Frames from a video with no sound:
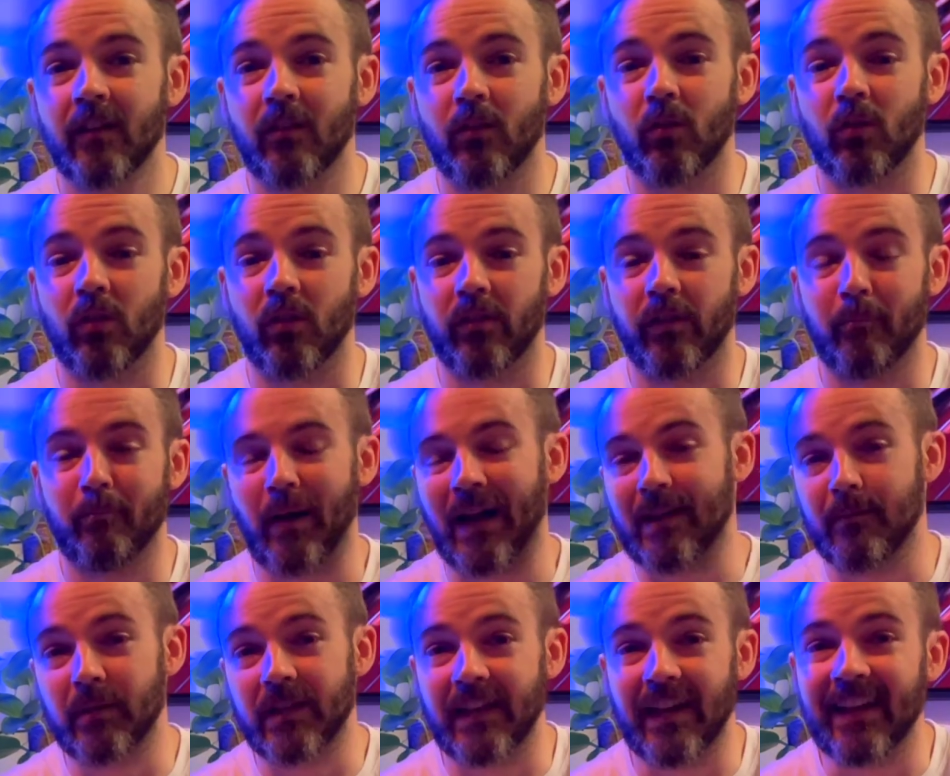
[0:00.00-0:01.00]
or the
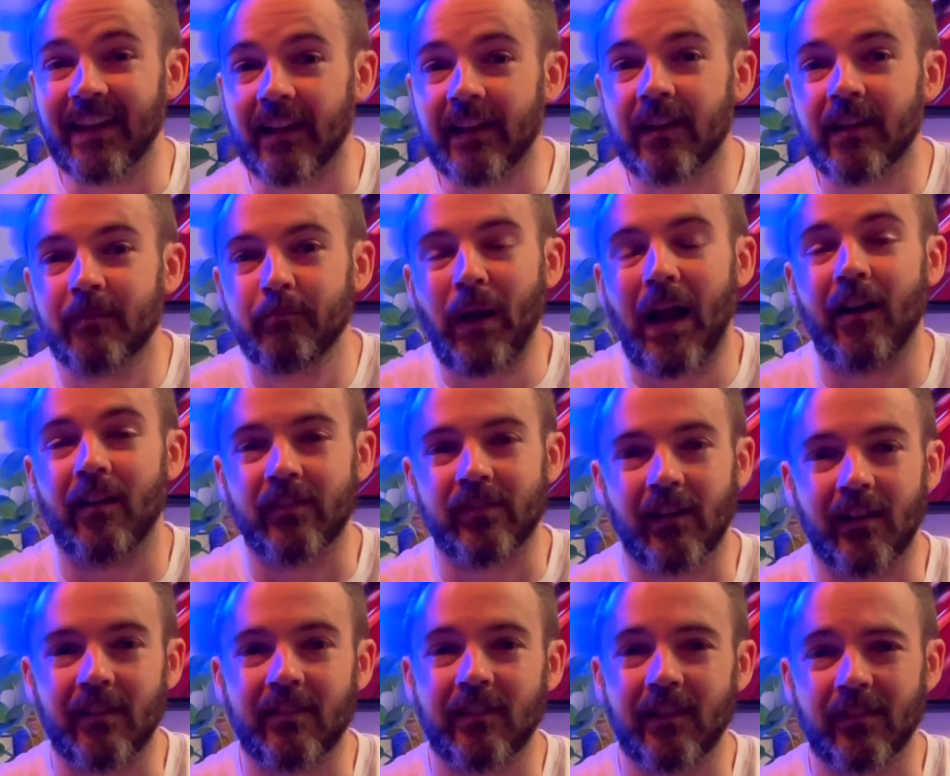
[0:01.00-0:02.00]
baby ick
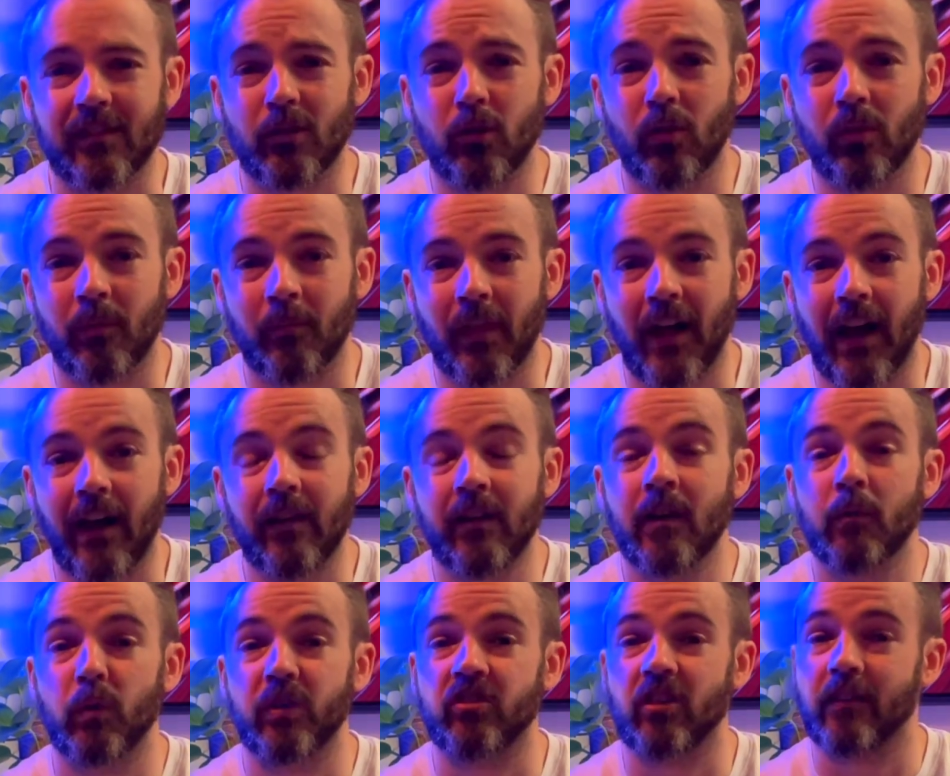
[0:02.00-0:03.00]
parasites, let's call them that,
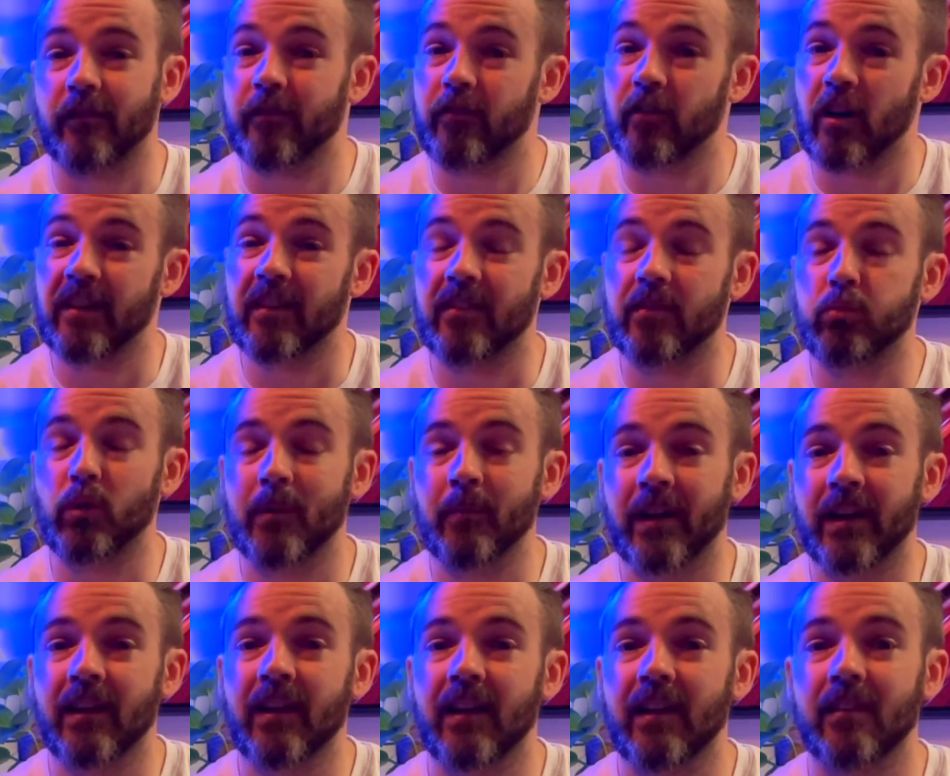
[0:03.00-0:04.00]
which are free
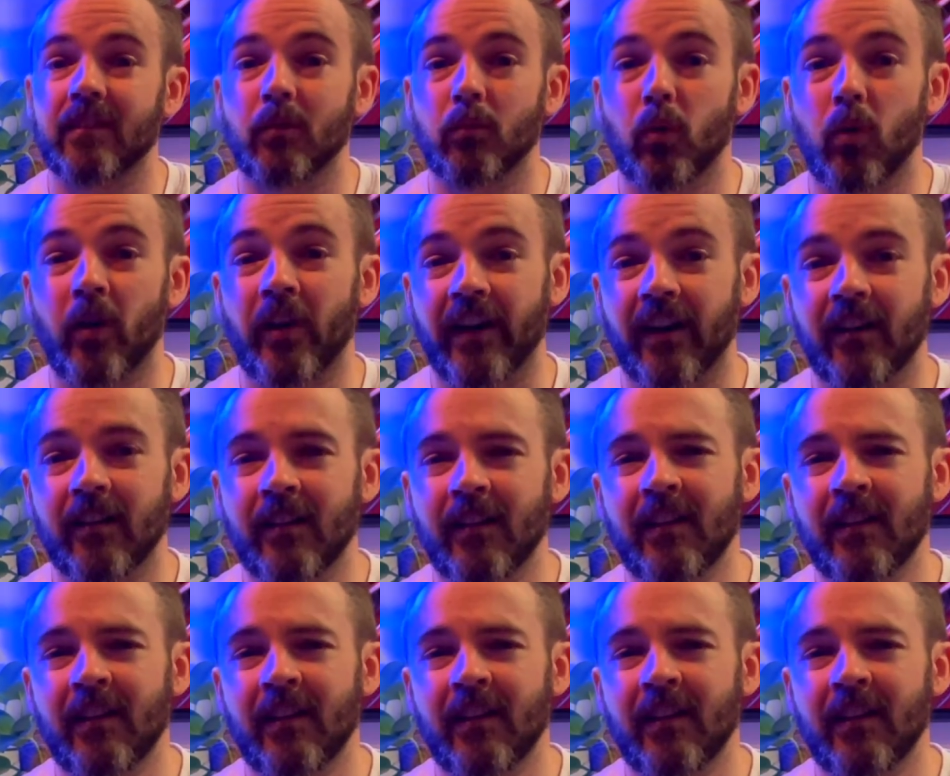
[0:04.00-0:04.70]
swimming in the water